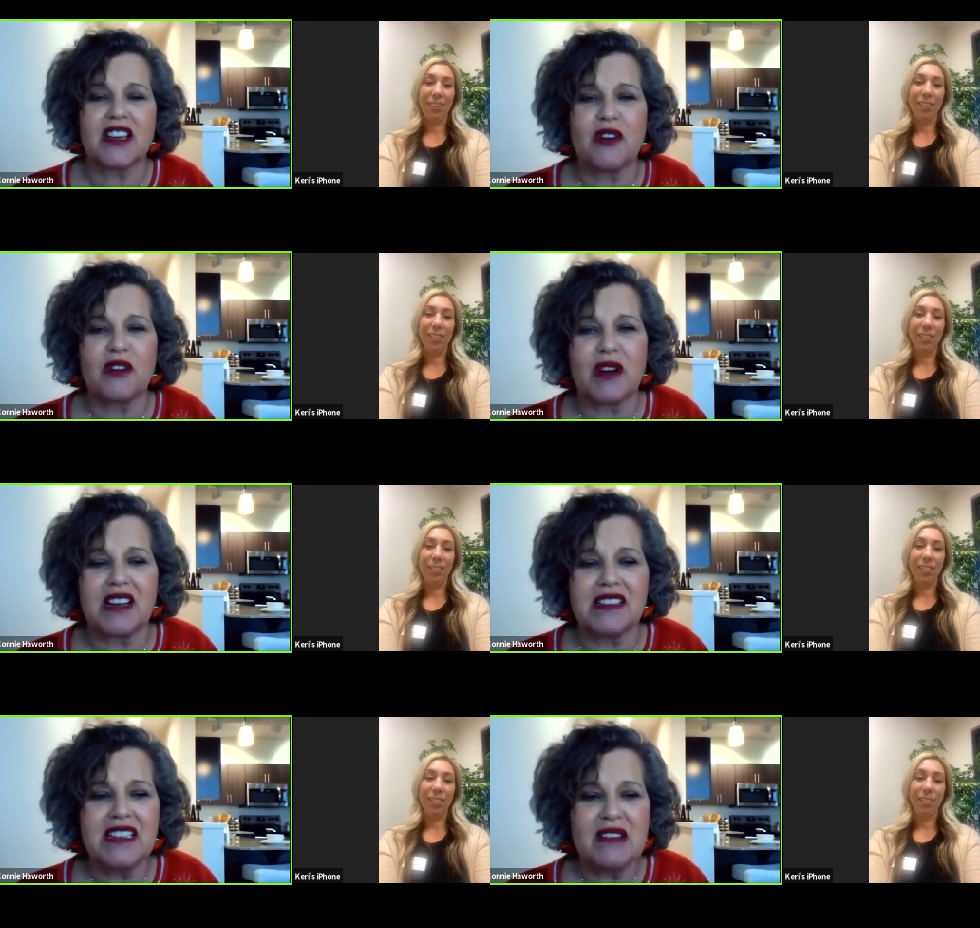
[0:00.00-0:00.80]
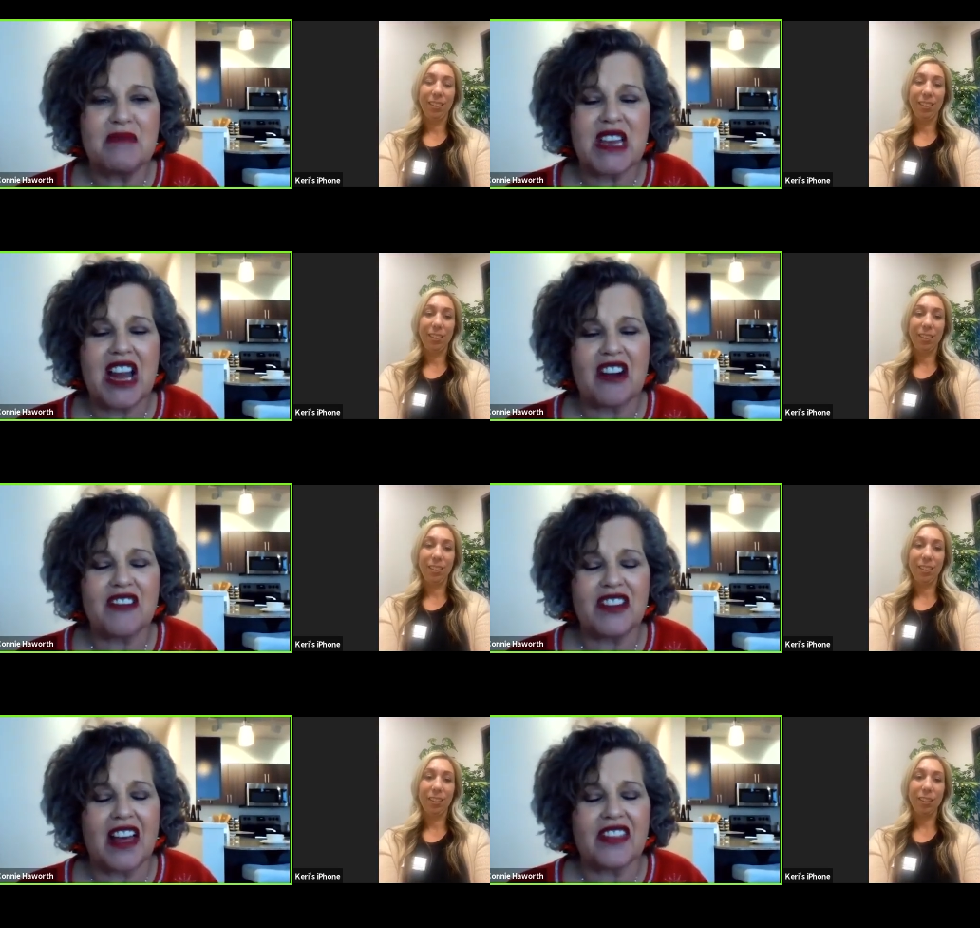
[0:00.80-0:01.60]
Speaker 1: So uh, be
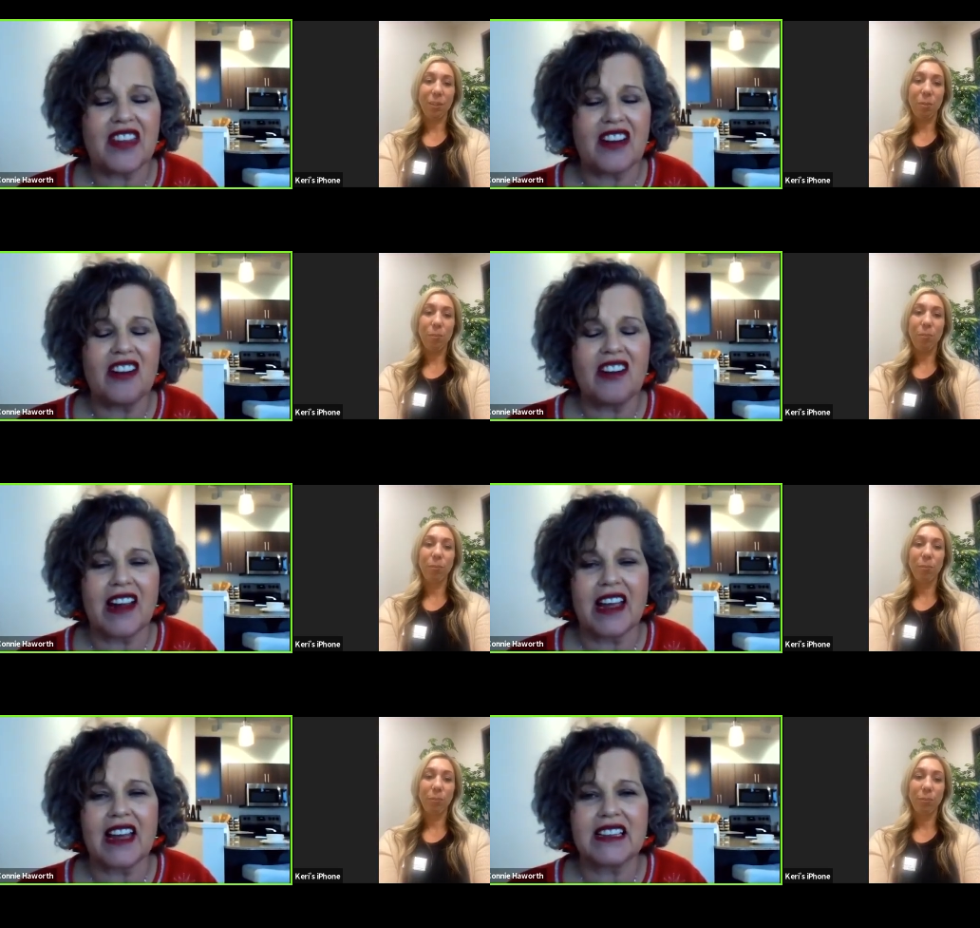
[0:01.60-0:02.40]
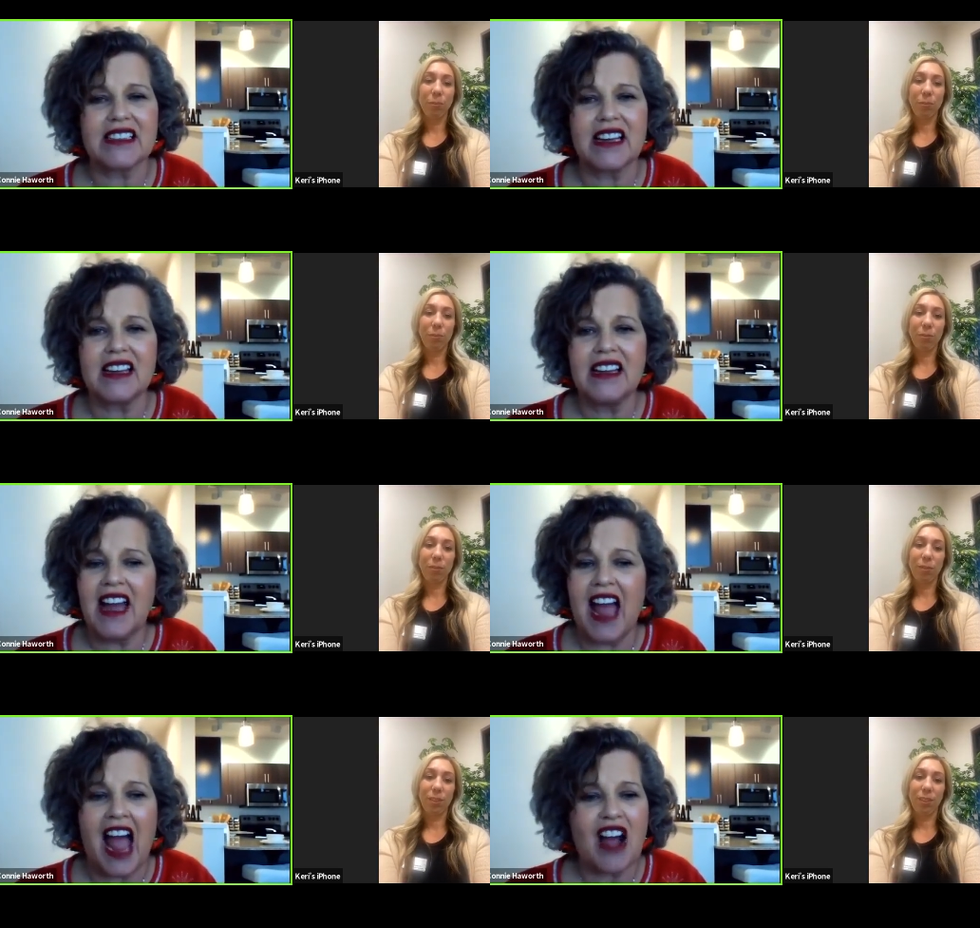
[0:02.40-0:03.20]
careful out there and uh,
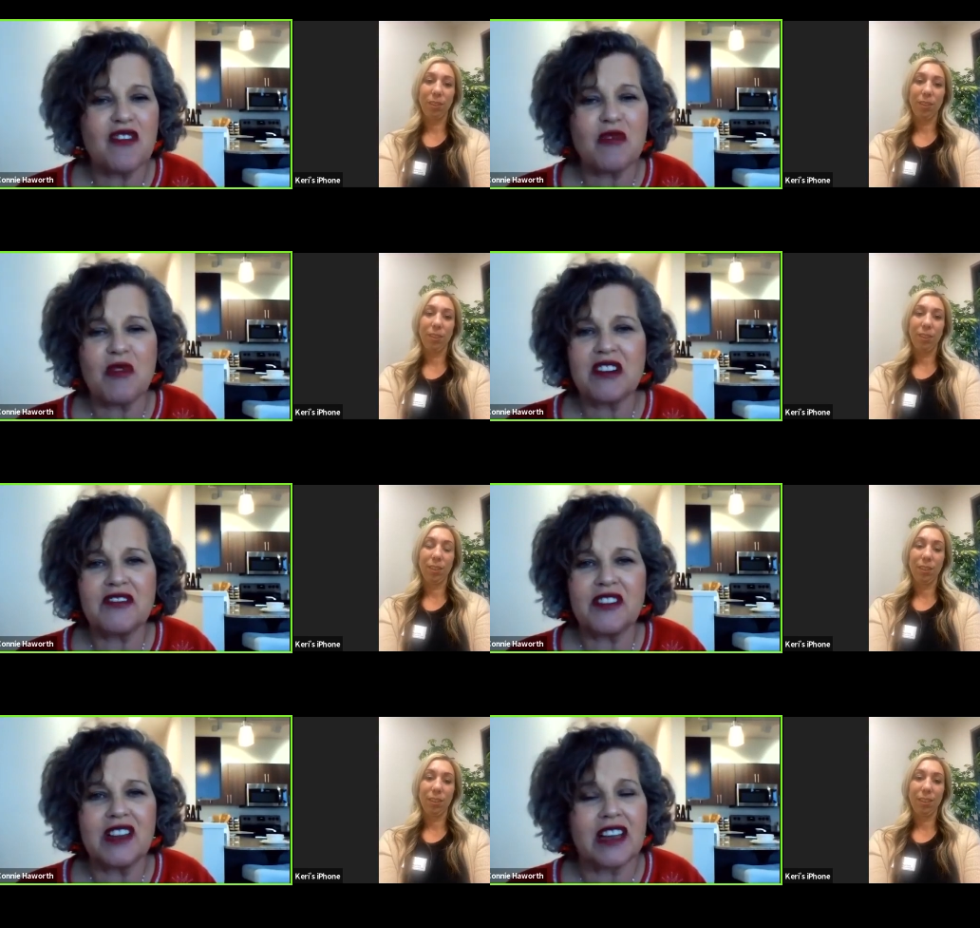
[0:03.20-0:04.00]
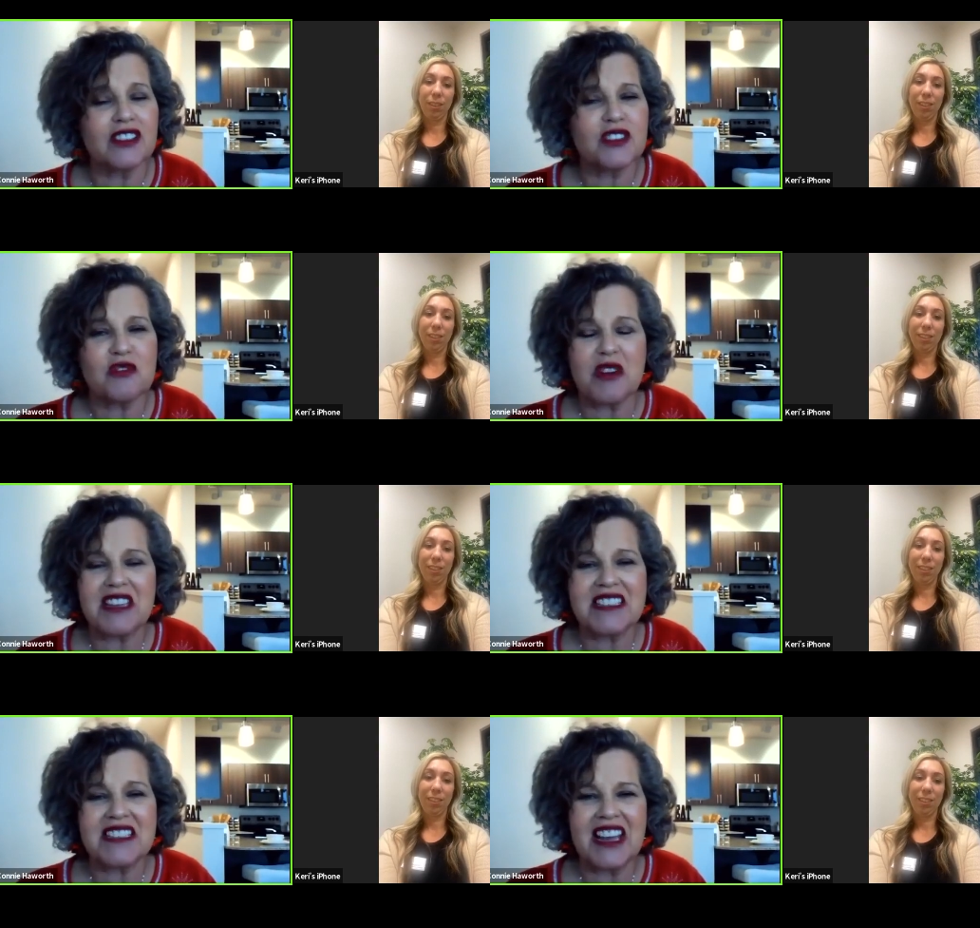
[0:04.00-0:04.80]
have a wonderful and
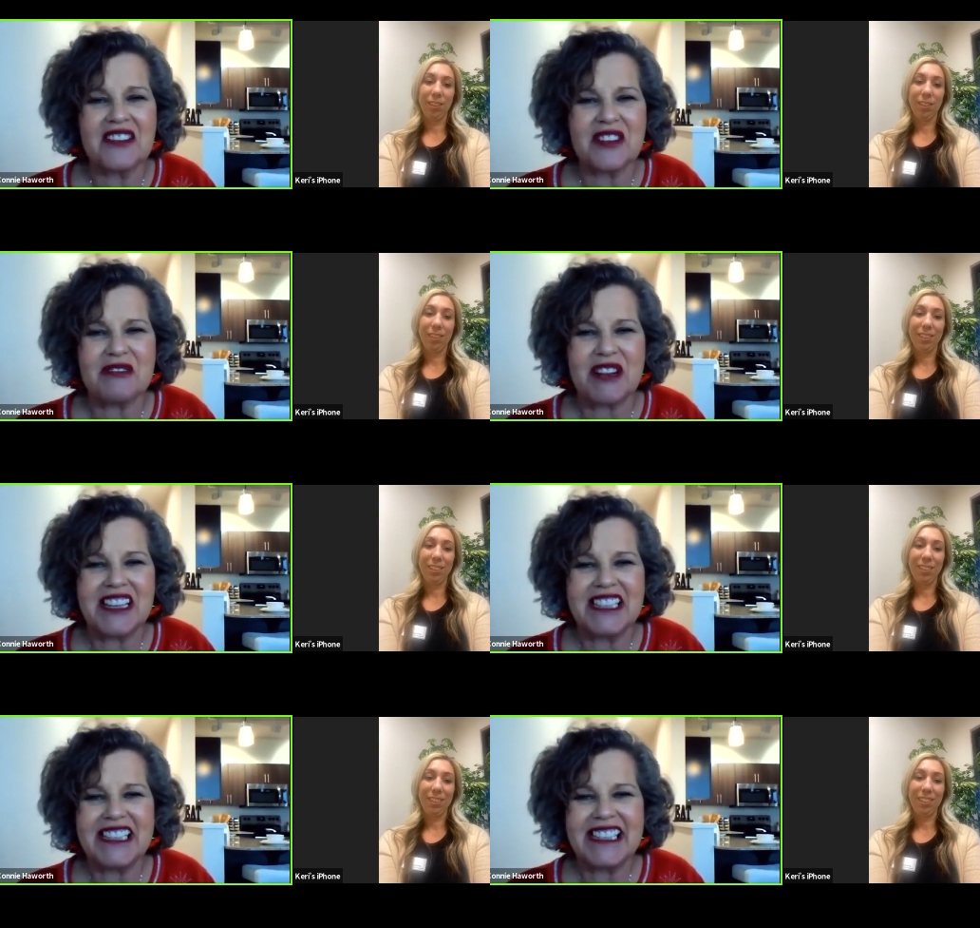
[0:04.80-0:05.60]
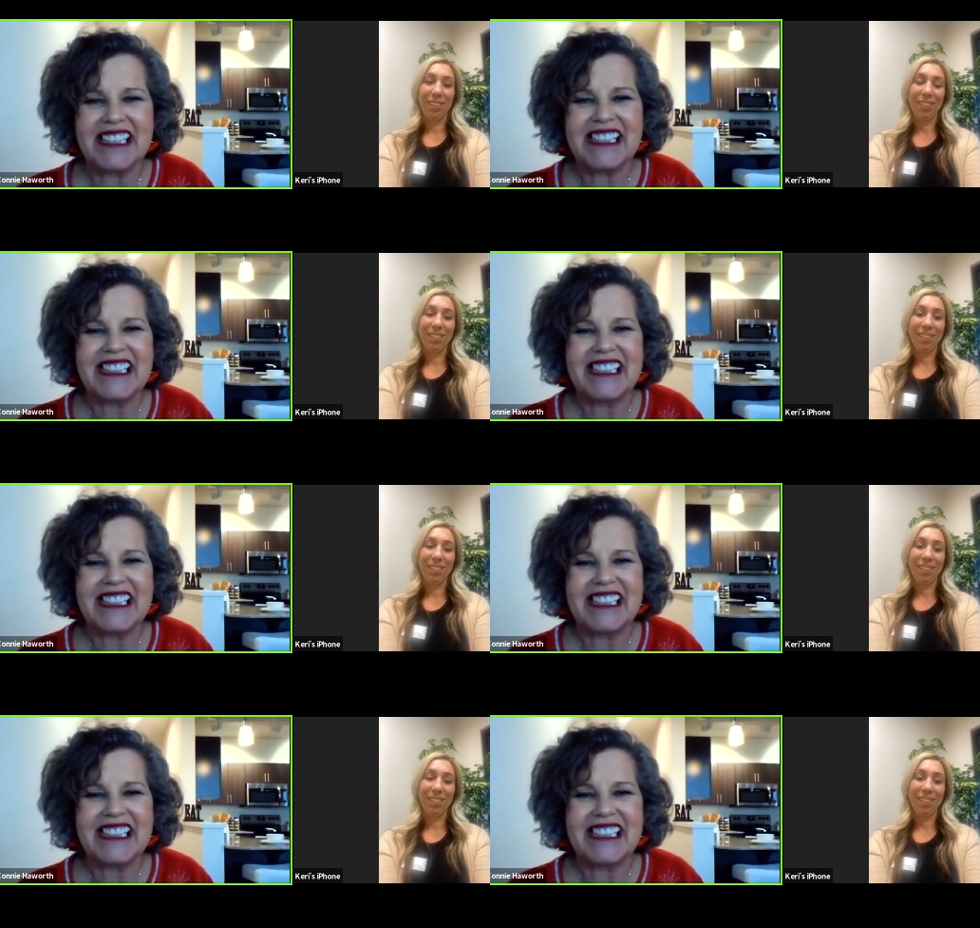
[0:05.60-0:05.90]
joyous day, everyone.